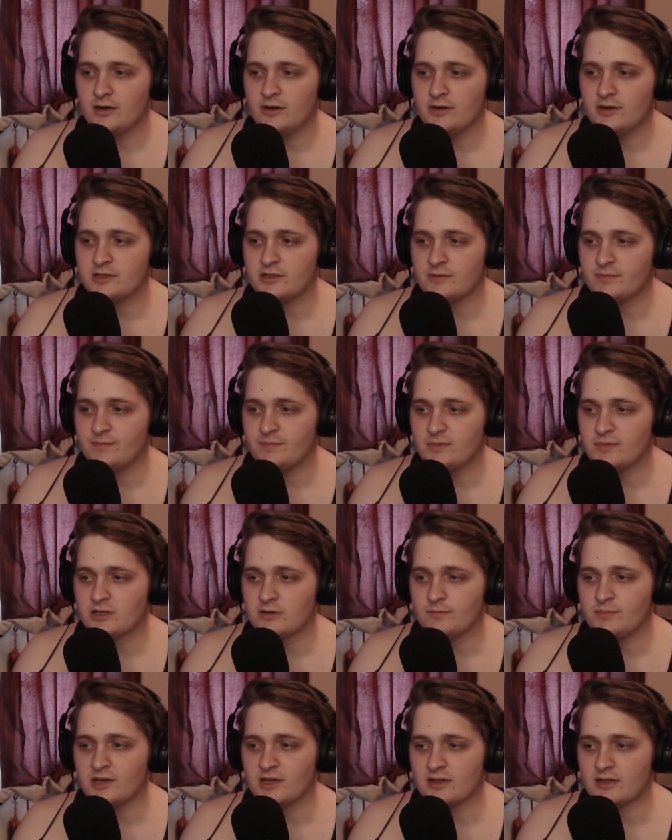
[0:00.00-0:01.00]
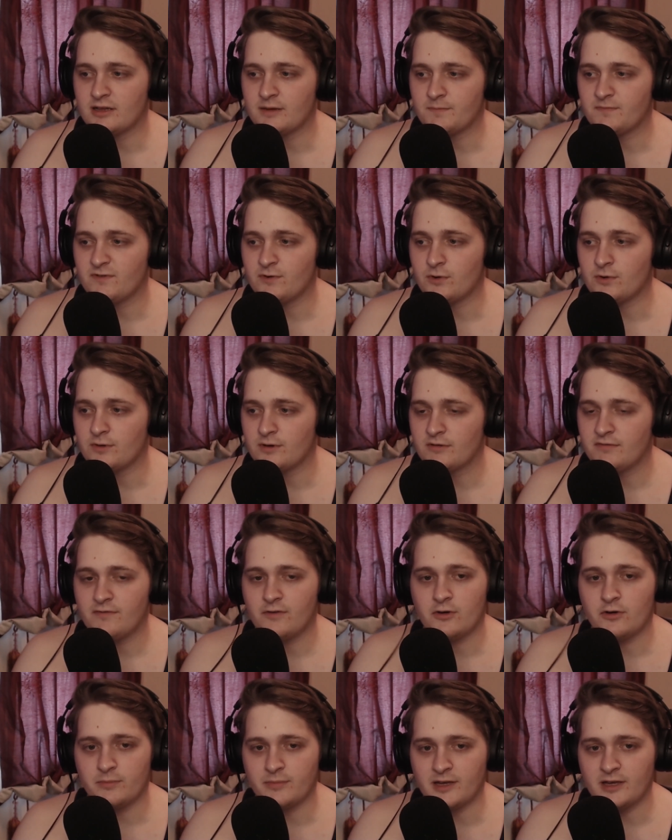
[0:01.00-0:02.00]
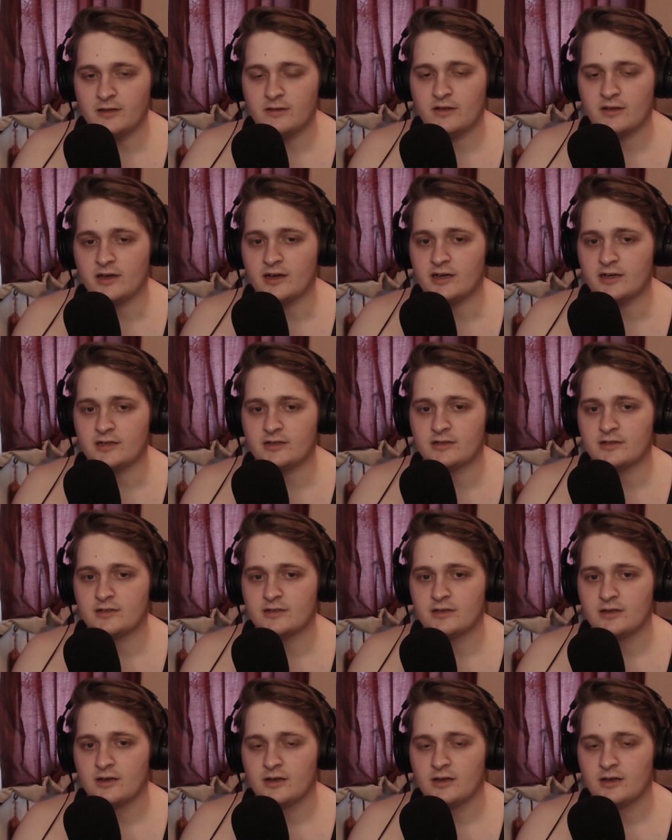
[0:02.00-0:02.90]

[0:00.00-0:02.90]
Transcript: it's a big leap forward for me, and